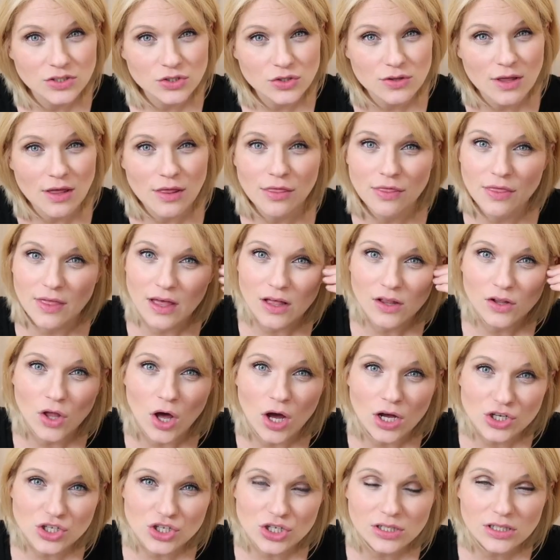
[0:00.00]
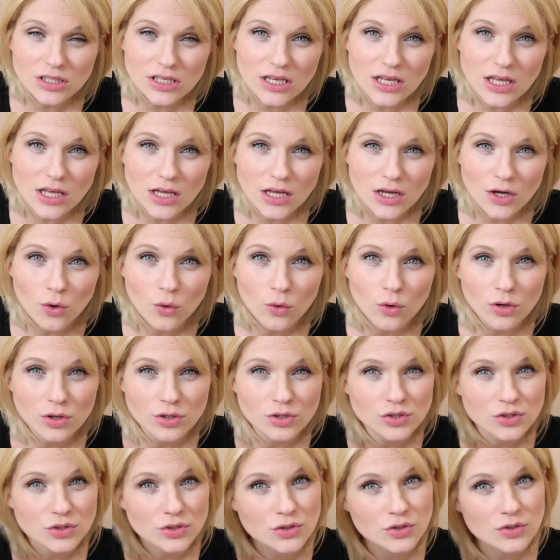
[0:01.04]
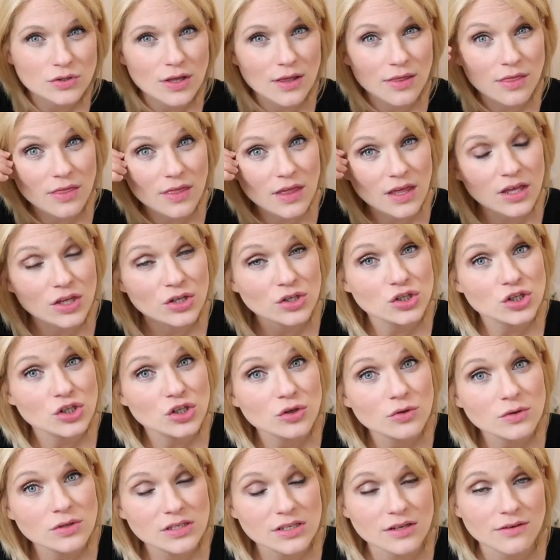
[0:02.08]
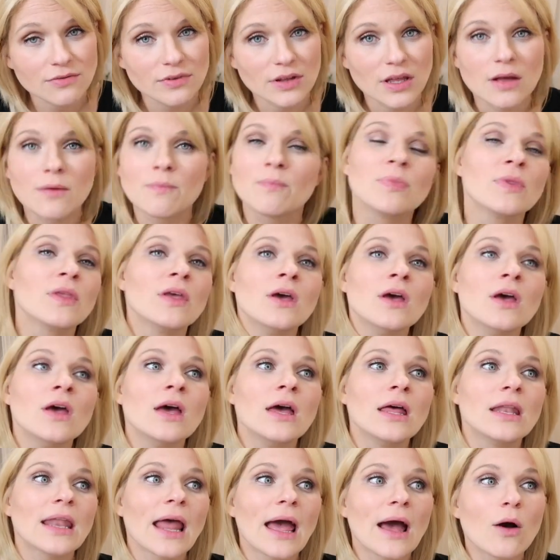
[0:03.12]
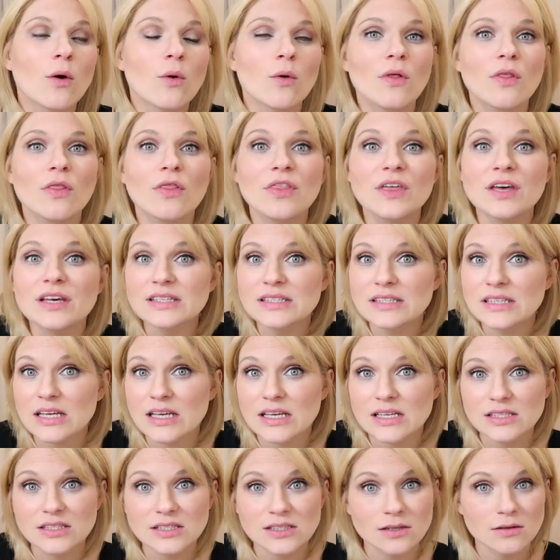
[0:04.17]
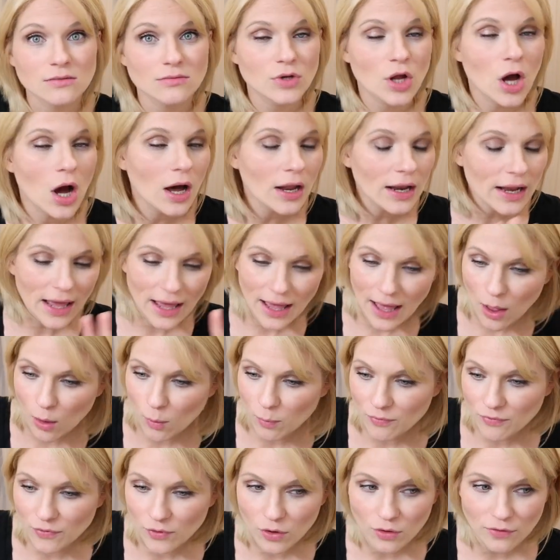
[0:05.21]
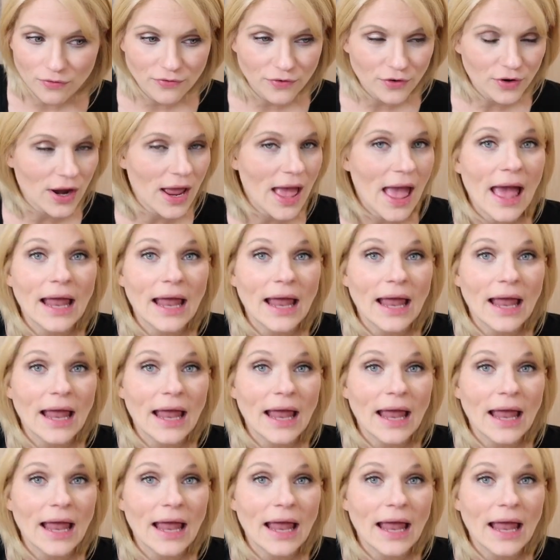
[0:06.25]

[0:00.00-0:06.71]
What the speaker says: Do they think logically or do they think intuitively? Now, this is not helpful for